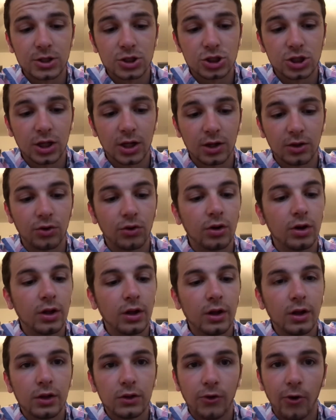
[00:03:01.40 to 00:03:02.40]
channel
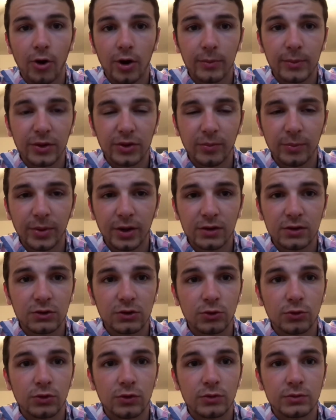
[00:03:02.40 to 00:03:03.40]
talking about the best
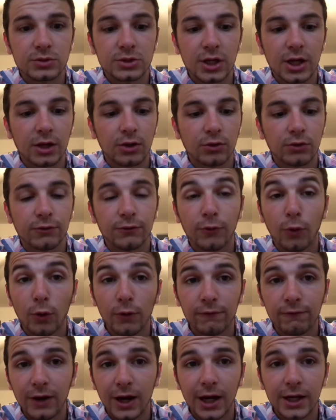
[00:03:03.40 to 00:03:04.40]
YouTube channels
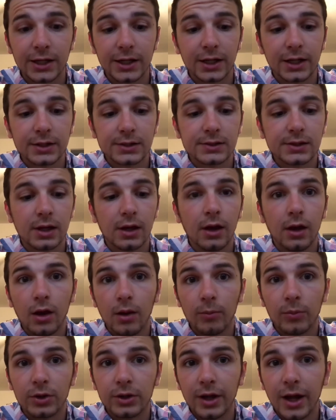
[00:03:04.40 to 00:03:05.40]
for finance,
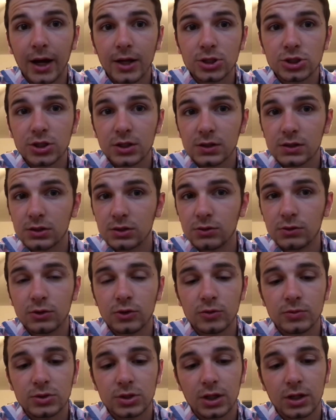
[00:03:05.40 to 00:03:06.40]
but not just
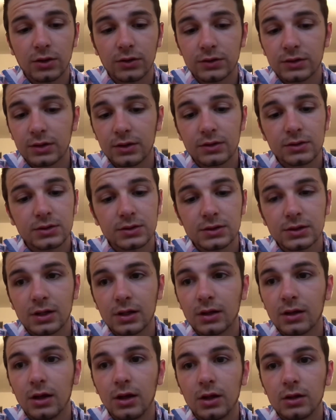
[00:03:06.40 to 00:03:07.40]
YouTube channels. It's just
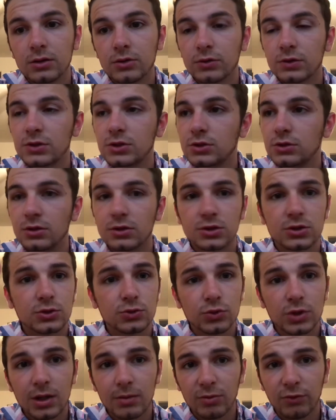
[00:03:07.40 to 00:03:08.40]
like there's the
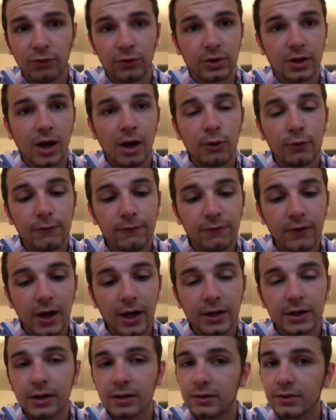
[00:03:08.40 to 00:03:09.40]
streams for Yahoo
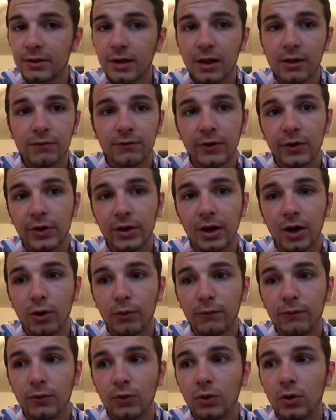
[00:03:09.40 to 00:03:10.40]
Finance. That's very
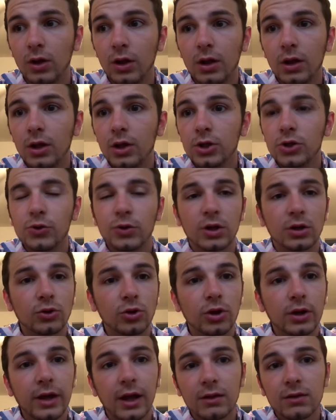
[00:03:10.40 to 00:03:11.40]
helpful. You can
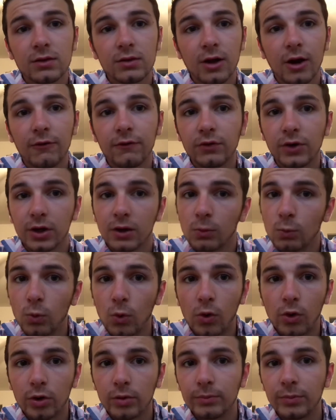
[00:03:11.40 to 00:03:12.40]
look at stuff like
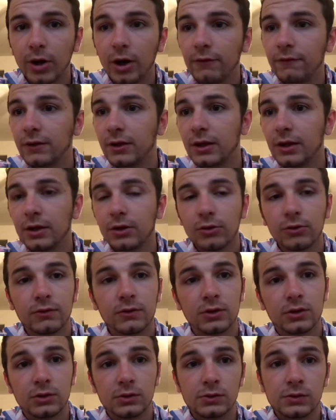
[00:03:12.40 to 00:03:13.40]
Warren Buffett
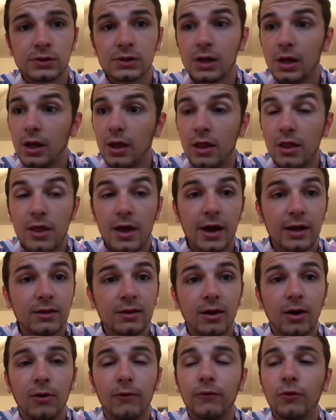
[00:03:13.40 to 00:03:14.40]
interviews. That's
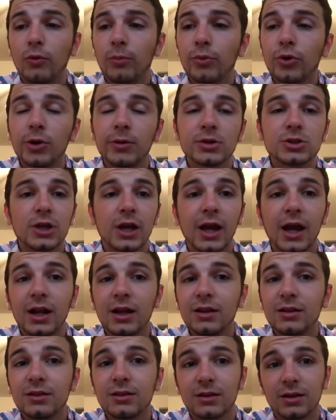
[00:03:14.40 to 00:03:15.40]
helpful. Pretty much
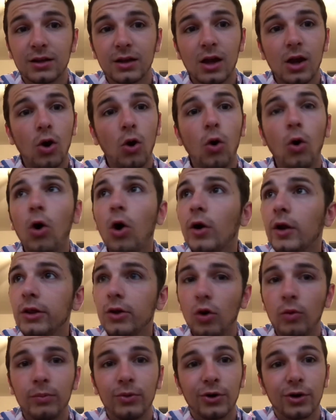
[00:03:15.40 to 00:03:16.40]
anything.
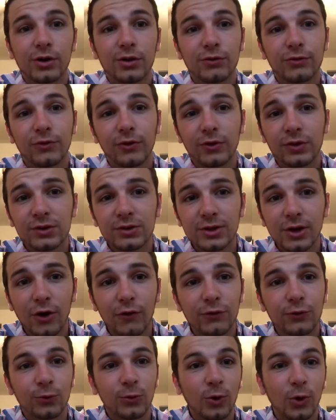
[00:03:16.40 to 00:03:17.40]
Audiobooks for
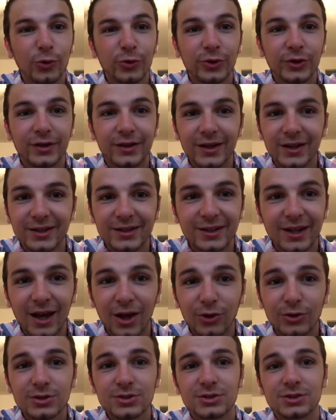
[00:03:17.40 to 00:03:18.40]
self-growth and
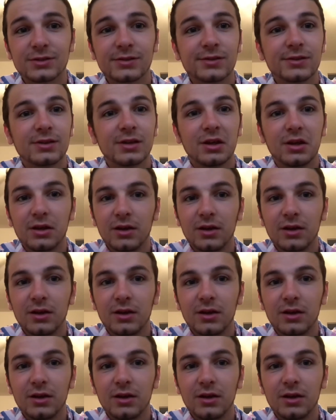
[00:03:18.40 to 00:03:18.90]
intelligence.